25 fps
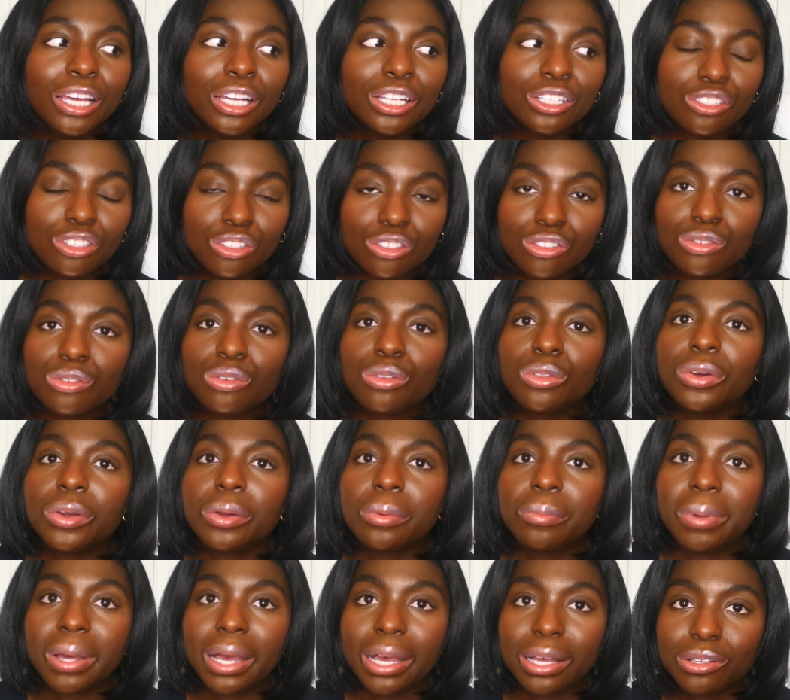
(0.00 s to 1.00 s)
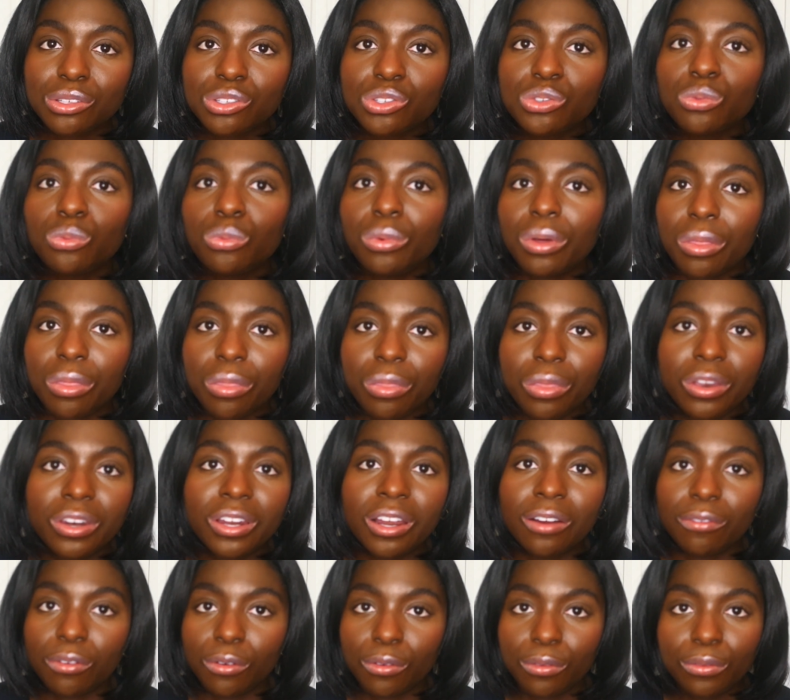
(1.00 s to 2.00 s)
to do their best with the
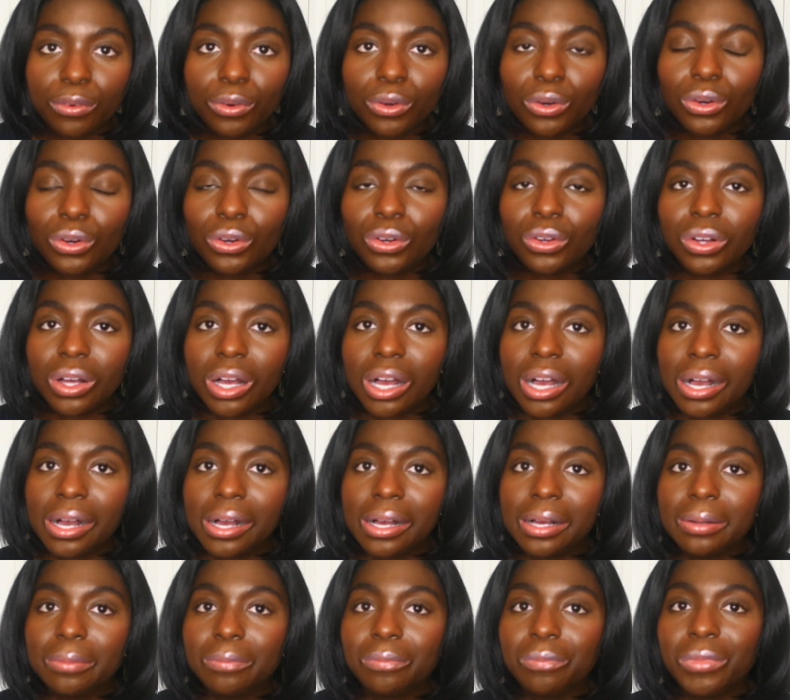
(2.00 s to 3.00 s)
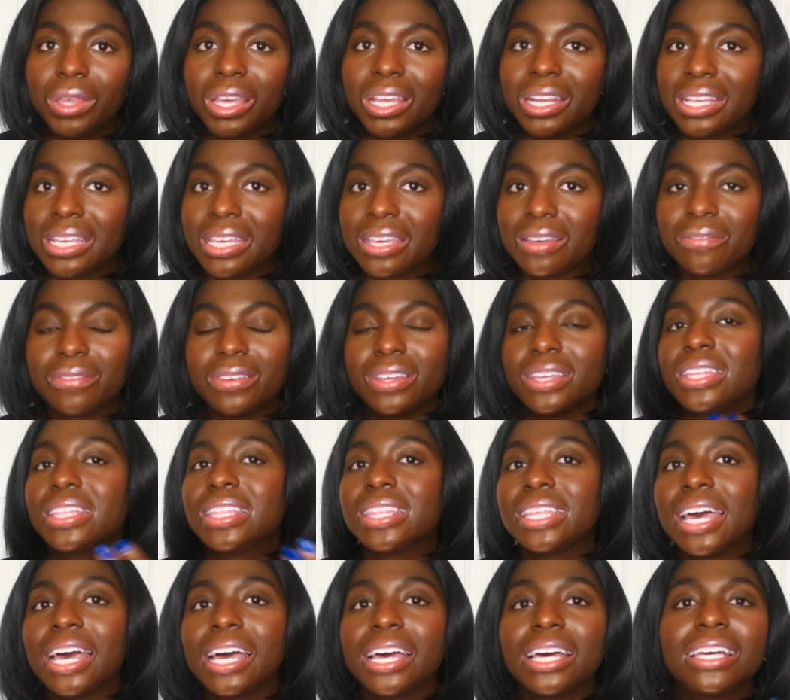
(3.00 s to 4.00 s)
Neverfull and give it
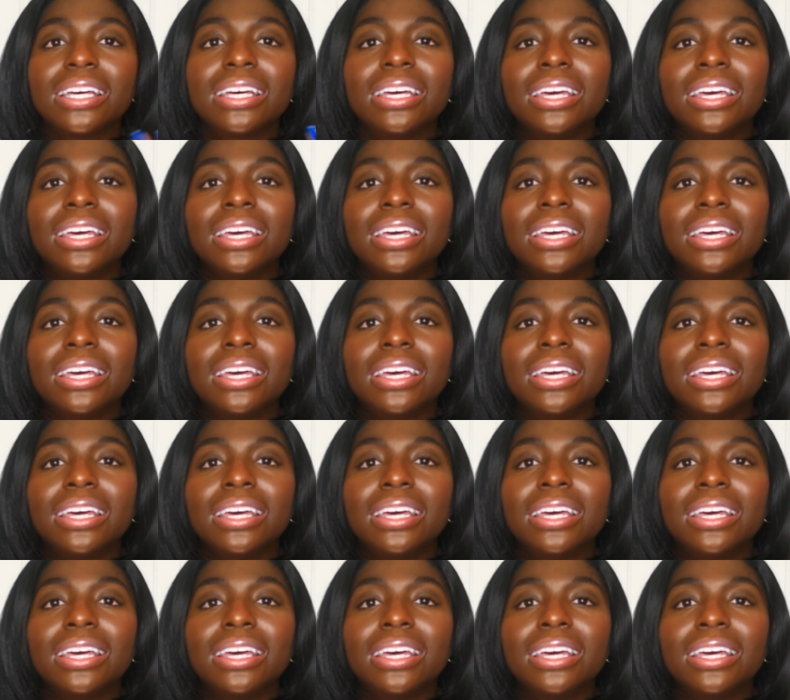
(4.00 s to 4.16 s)
that